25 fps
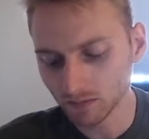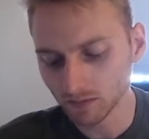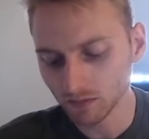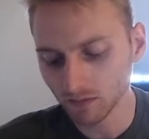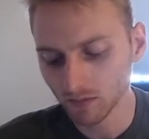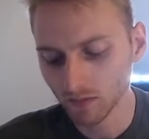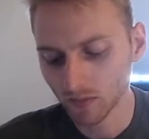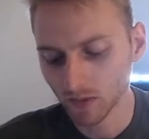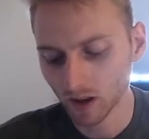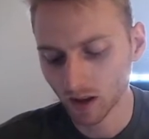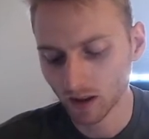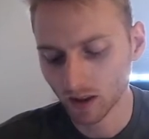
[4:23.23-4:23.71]

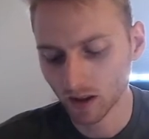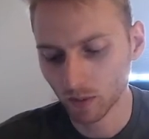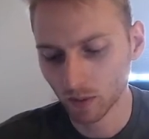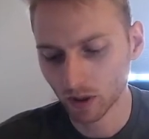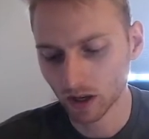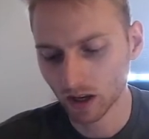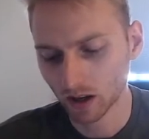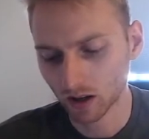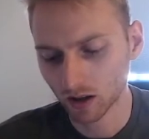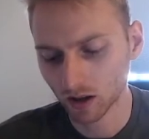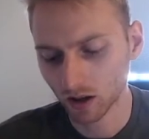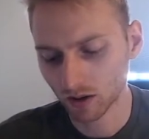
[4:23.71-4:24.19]
And then we can
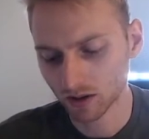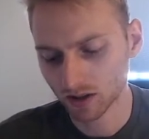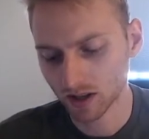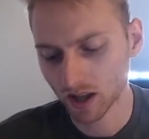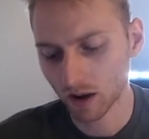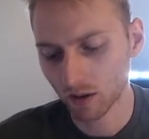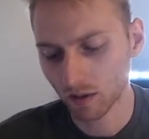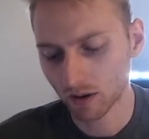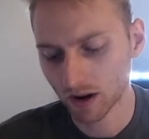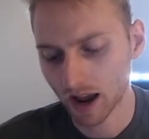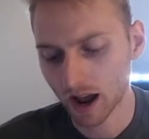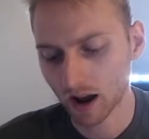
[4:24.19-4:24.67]
close that
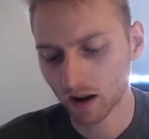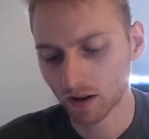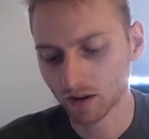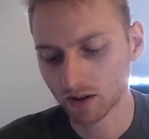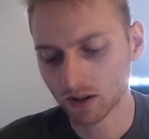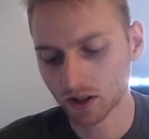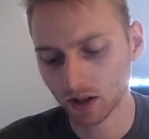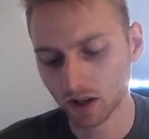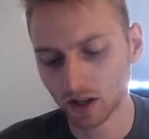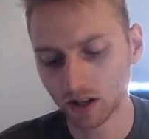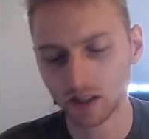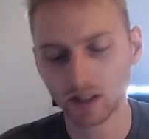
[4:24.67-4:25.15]
one out. So
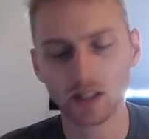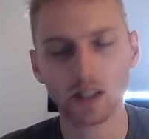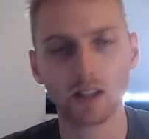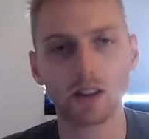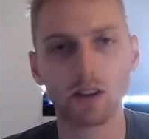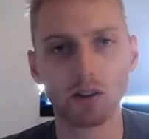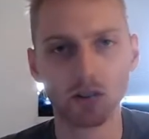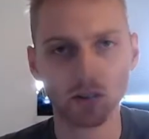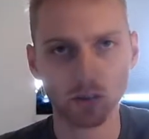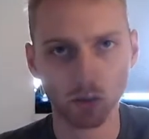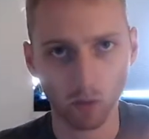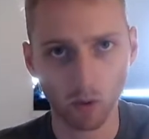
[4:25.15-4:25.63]
you can see
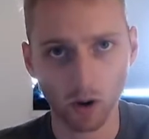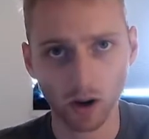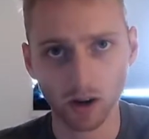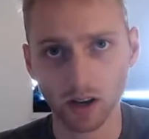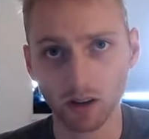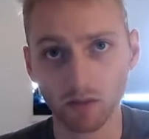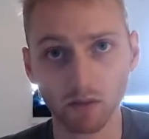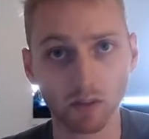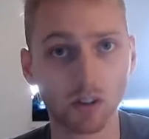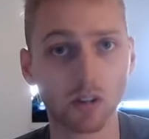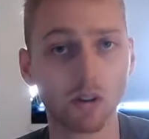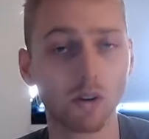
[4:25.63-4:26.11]
there's one
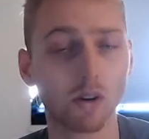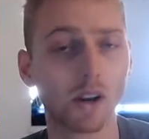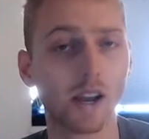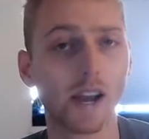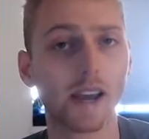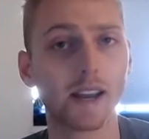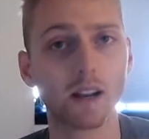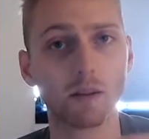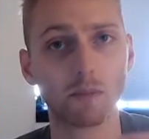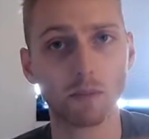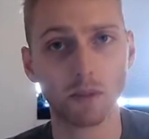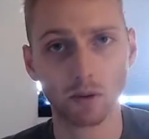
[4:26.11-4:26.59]
inventory
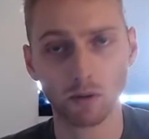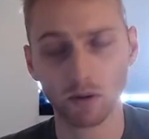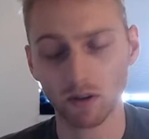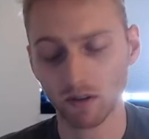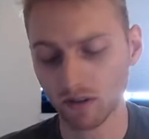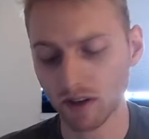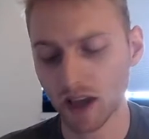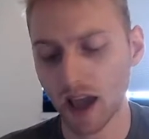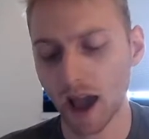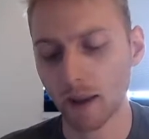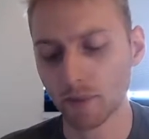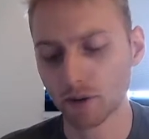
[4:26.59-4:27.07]
item that we've
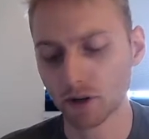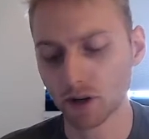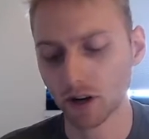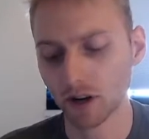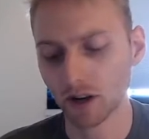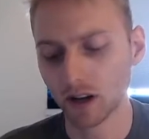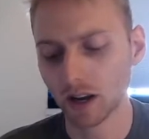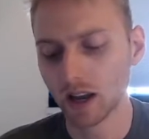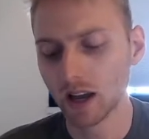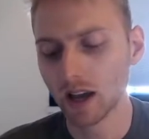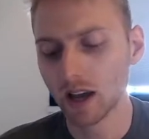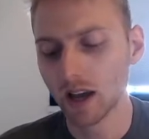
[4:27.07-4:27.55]
captured.
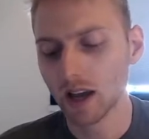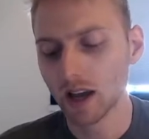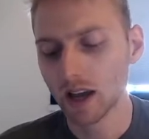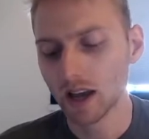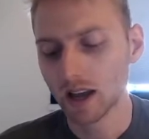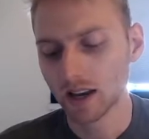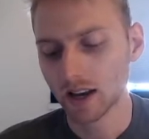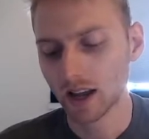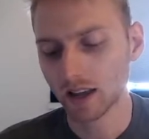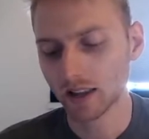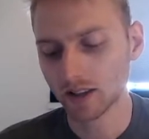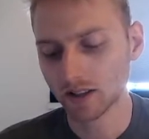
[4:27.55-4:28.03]

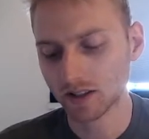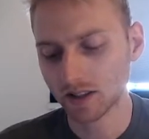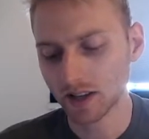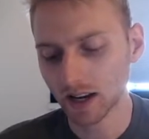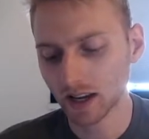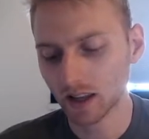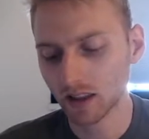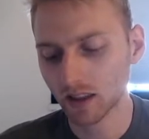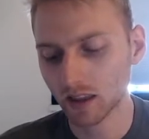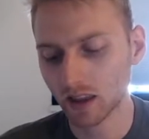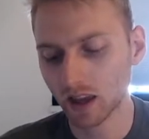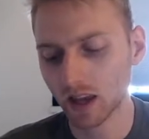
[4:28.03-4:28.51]
Now the
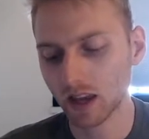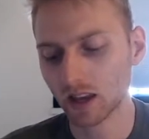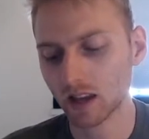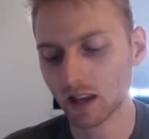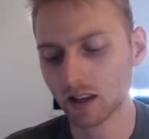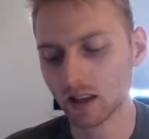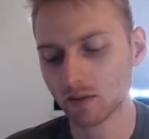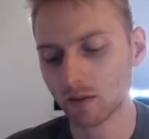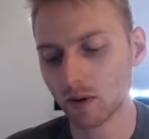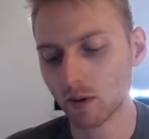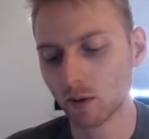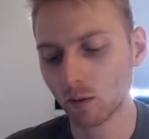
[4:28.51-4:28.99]
second thing is
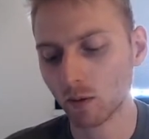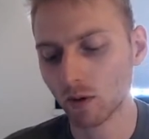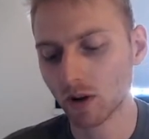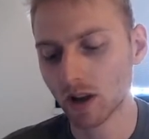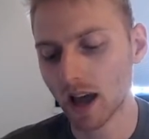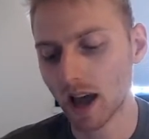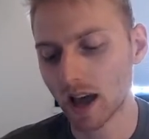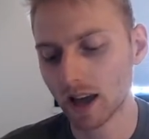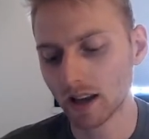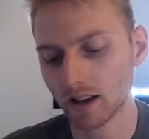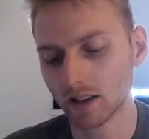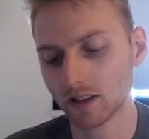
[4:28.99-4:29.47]
maybe we want to
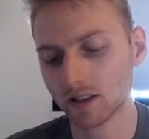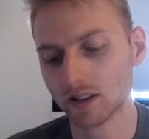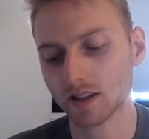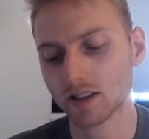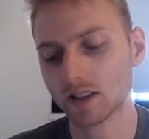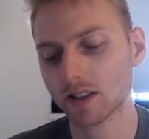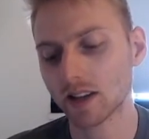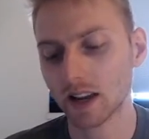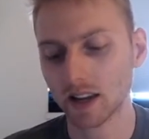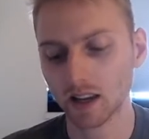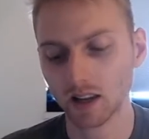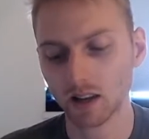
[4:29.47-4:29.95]
add a
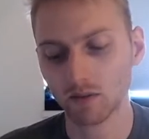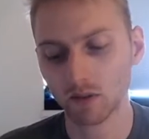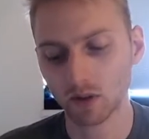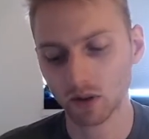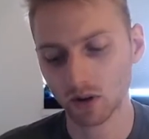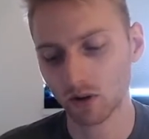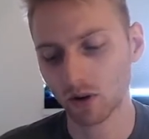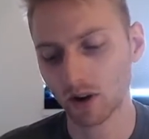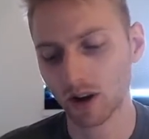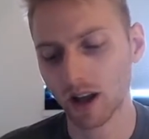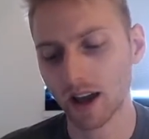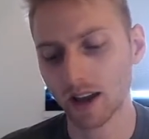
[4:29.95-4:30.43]
second
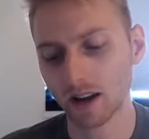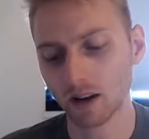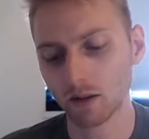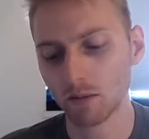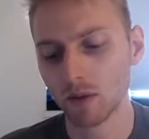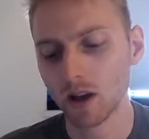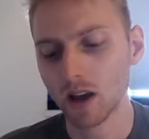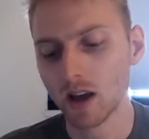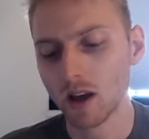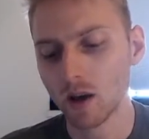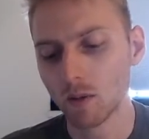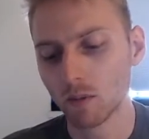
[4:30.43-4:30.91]
inventory item,
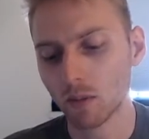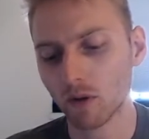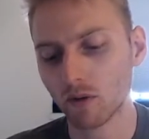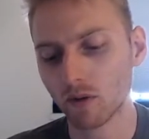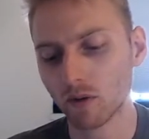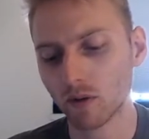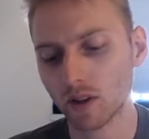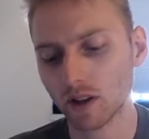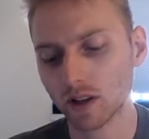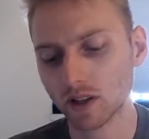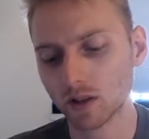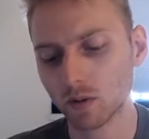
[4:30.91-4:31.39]
but for
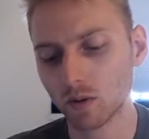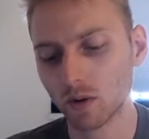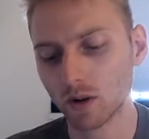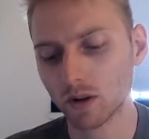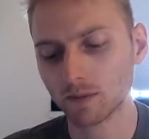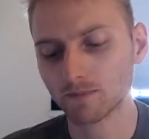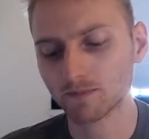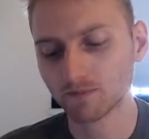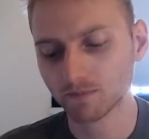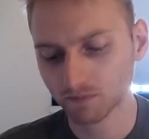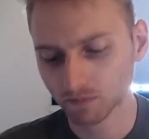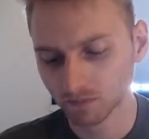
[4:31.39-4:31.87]
this one,
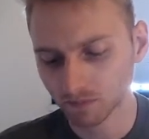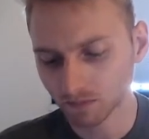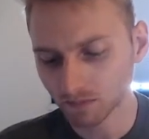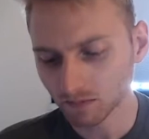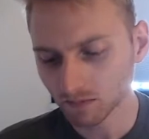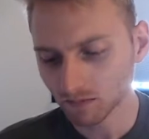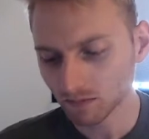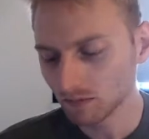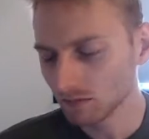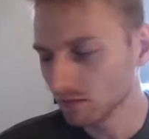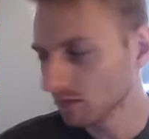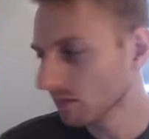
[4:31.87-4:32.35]

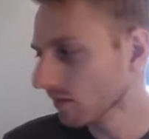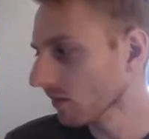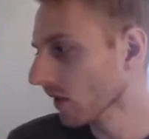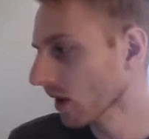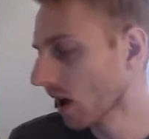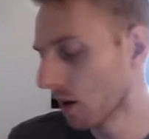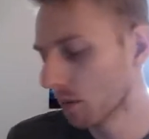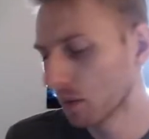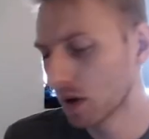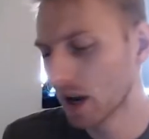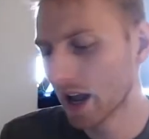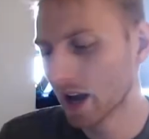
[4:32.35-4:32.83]
I'm
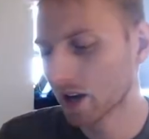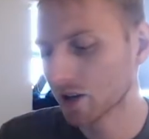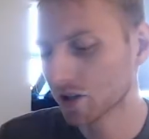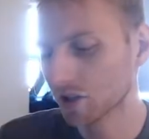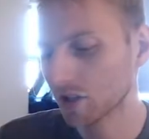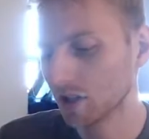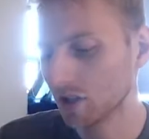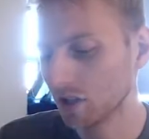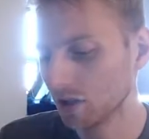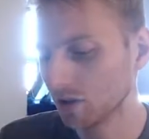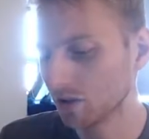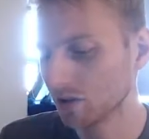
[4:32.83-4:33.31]
going to actually
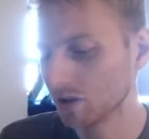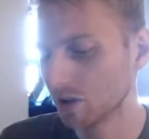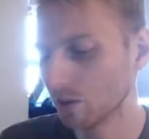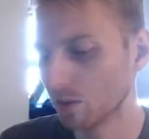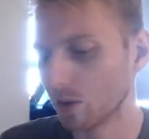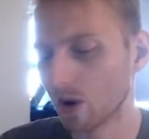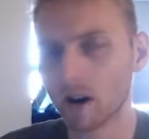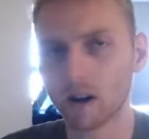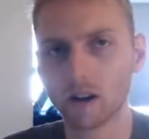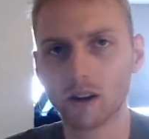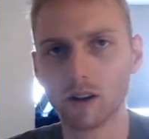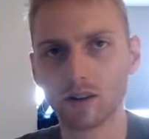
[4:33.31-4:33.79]
use the
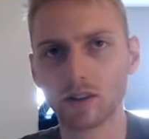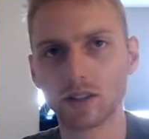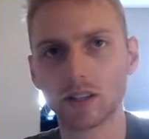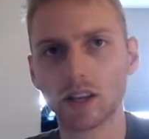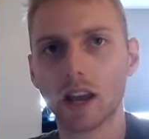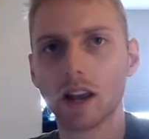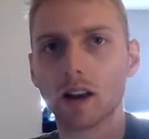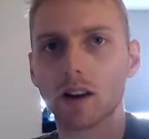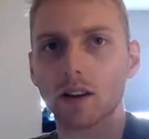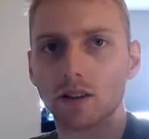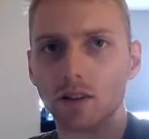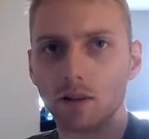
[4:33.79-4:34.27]
barcode
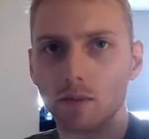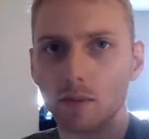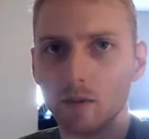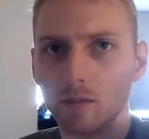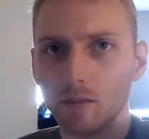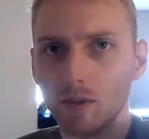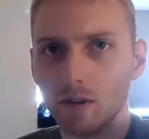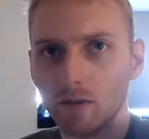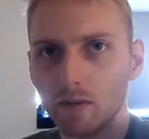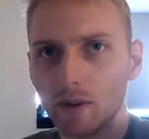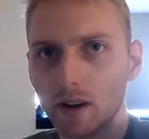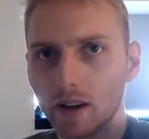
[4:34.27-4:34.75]
scanner. So I'm going to
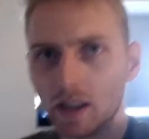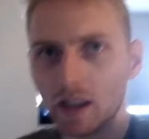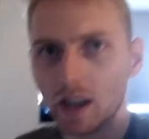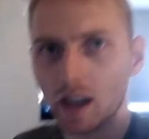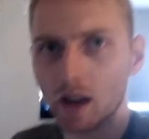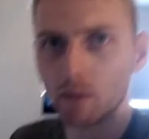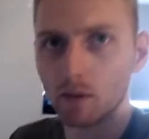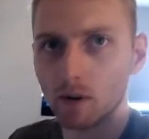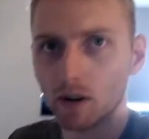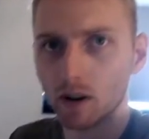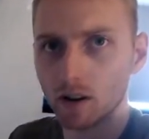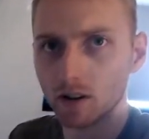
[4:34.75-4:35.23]
move my
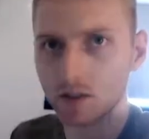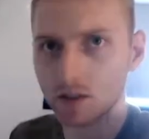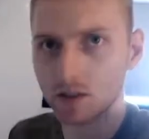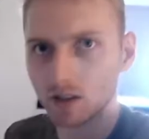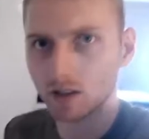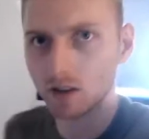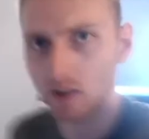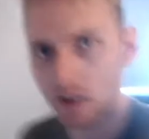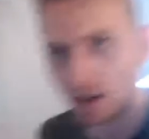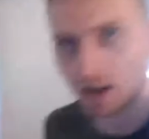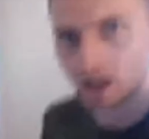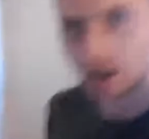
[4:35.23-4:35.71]
camera here so you
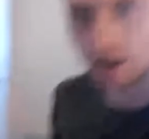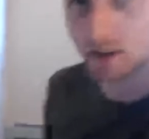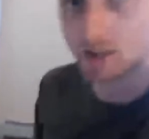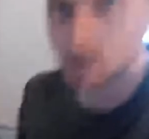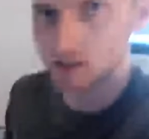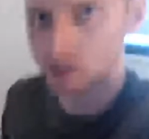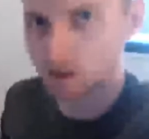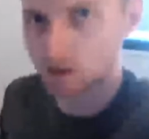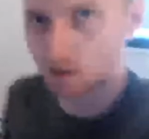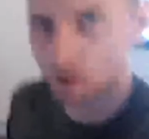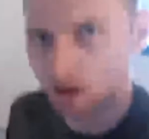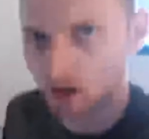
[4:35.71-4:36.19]
can kind of see what I'm